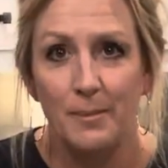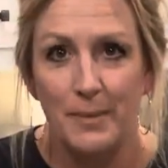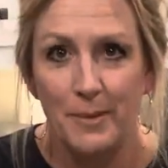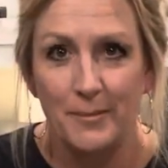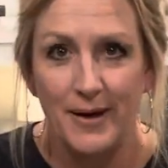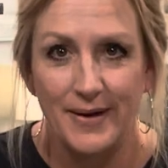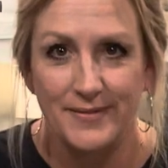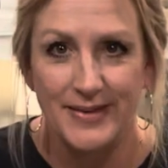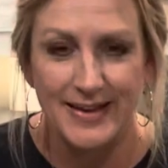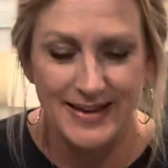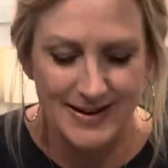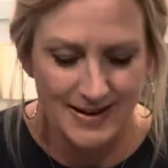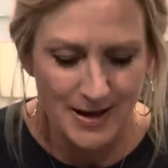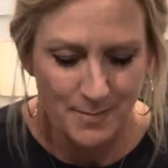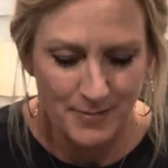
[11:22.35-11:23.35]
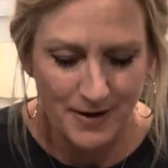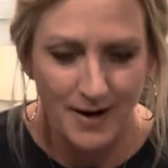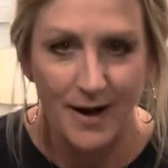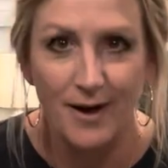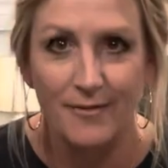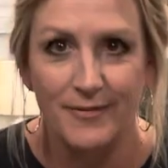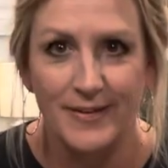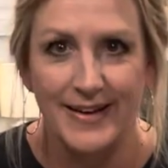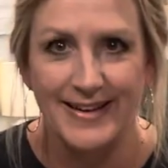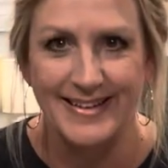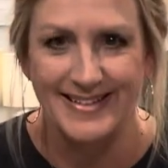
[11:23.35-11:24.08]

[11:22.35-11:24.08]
I'm gonna have to get a cup of coffee.